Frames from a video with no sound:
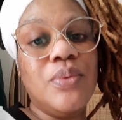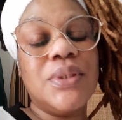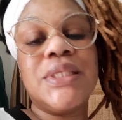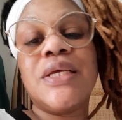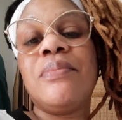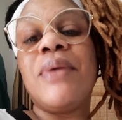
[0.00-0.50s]

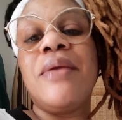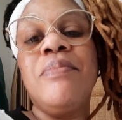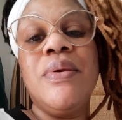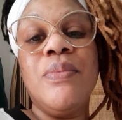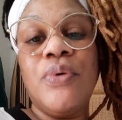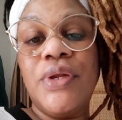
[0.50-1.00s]
wanted by
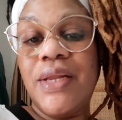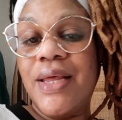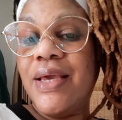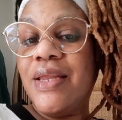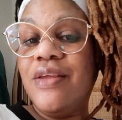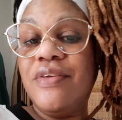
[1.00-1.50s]
me more than
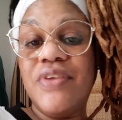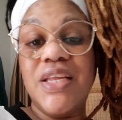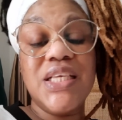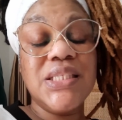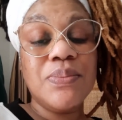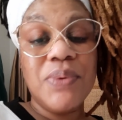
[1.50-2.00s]
I can even
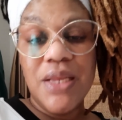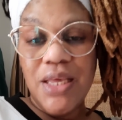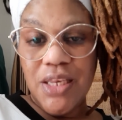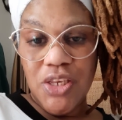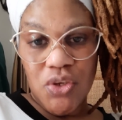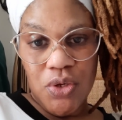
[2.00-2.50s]

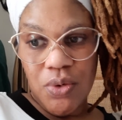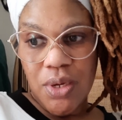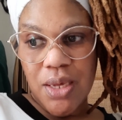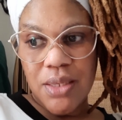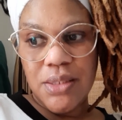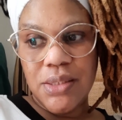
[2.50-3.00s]
explain to you
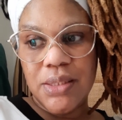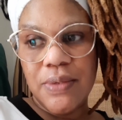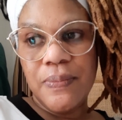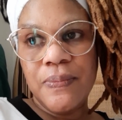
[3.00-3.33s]
guys.